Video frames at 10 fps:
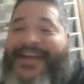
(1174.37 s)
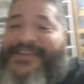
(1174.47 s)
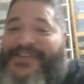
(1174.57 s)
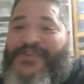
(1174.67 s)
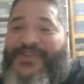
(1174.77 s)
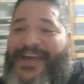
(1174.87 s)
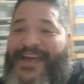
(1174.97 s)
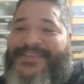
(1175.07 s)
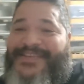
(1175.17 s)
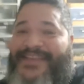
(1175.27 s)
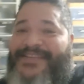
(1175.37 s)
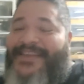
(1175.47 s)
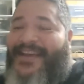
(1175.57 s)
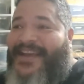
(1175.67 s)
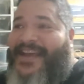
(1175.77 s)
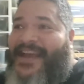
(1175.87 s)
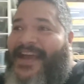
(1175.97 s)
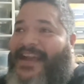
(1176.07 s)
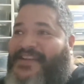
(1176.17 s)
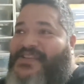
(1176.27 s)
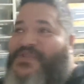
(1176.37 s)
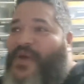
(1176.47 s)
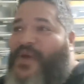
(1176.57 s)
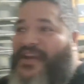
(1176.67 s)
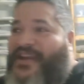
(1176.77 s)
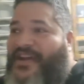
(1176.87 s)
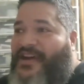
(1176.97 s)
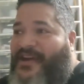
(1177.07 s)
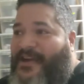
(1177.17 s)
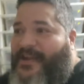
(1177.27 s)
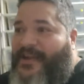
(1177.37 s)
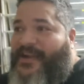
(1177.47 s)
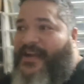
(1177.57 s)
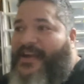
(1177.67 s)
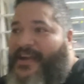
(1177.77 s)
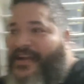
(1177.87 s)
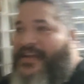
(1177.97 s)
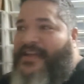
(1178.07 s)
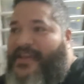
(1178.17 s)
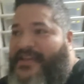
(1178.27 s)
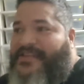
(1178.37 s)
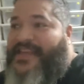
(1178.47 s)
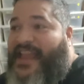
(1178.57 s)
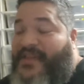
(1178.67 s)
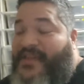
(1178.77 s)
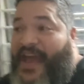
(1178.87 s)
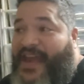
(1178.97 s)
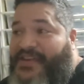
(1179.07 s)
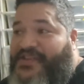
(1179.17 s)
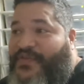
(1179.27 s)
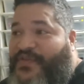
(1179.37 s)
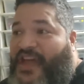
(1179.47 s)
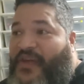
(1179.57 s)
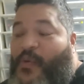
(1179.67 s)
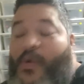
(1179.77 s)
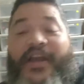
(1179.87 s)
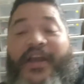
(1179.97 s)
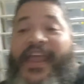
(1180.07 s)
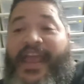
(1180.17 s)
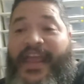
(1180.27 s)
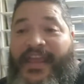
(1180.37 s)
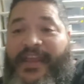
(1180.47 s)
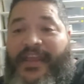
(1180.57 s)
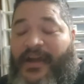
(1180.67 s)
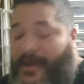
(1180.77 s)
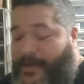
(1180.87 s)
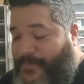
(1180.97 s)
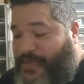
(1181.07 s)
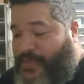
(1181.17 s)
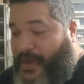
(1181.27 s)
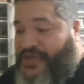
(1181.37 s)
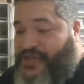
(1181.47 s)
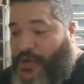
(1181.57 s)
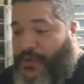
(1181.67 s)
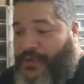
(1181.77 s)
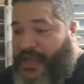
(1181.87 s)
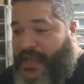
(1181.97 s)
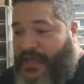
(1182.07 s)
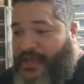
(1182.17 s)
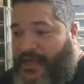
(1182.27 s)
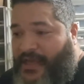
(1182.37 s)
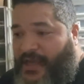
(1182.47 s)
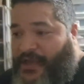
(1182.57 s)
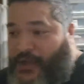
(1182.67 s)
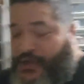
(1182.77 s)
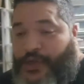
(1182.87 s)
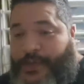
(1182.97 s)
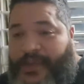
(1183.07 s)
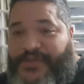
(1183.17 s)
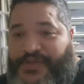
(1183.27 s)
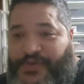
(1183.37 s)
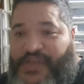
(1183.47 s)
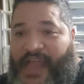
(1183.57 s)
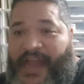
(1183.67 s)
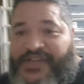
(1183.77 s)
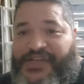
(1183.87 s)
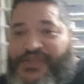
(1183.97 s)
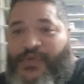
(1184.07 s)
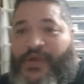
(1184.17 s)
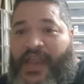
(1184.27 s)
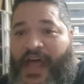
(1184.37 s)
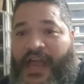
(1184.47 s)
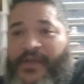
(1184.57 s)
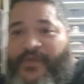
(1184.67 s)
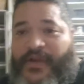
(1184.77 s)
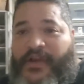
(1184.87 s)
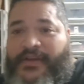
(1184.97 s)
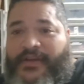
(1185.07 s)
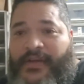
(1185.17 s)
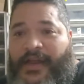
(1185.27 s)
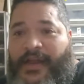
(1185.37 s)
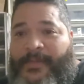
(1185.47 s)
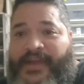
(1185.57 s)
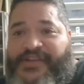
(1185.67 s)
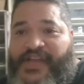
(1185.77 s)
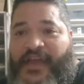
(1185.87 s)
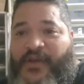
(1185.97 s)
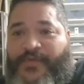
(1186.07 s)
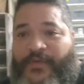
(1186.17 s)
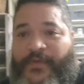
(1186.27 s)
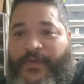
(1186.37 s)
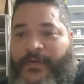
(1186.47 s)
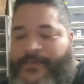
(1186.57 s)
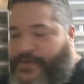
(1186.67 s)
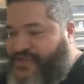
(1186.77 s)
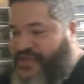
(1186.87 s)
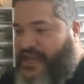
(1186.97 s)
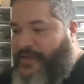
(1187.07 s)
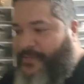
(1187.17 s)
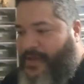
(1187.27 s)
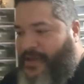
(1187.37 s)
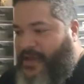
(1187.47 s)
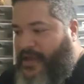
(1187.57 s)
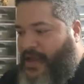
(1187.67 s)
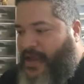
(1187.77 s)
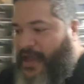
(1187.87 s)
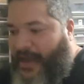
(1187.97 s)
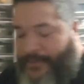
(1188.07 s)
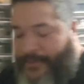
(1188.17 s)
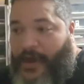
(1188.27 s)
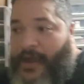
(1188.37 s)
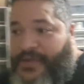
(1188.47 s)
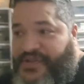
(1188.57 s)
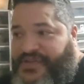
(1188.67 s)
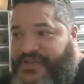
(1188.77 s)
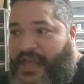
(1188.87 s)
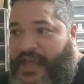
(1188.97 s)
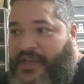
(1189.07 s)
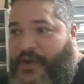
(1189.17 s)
didn't show a lot of snakes. I just wanted to take advantage of that 1K threshold that YouTube gives you to actually do a live on my channel for the very first time. And I promise that,